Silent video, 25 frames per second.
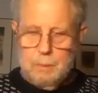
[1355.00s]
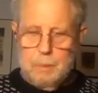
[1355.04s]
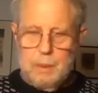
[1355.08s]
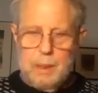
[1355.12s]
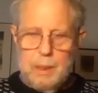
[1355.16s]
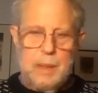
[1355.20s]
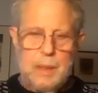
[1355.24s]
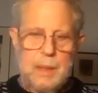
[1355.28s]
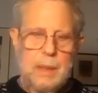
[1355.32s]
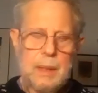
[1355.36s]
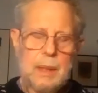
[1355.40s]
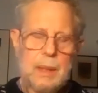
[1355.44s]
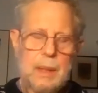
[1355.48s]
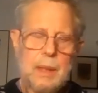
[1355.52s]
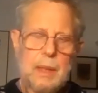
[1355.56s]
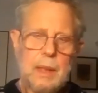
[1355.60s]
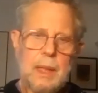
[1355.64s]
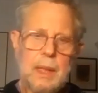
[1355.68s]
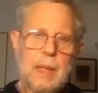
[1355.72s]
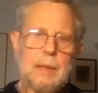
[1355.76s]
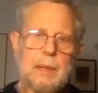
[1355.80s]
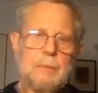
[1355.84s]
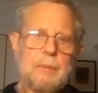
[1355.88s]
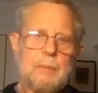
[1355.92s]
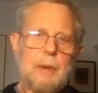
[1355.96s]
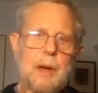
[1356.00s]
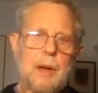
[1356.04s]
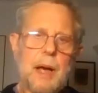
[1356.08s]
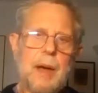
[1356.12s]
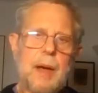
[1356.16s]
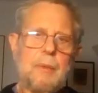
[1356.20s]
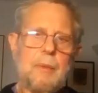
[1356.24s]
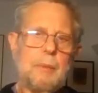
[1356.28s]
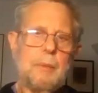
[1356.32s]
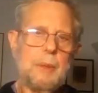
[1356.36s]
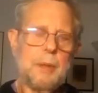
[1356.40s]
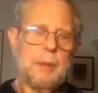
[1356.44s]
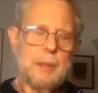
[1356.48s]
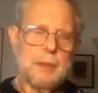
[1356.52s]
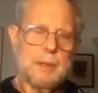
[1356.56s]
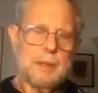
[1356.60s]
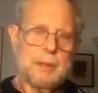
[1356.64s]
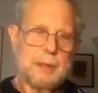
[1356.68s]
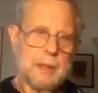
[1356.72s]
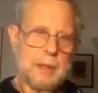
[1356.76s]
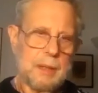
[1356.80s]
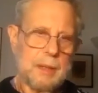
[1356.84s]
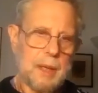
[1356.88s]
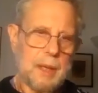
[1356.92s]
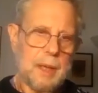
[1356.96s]
be involved with the
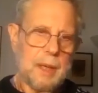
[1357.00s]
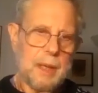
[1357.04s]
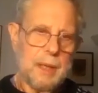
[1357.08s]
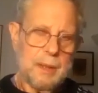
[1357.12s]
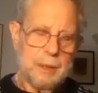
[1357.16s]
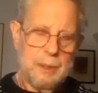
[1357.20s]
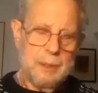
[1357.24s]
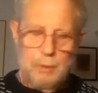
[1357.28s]
synagogue.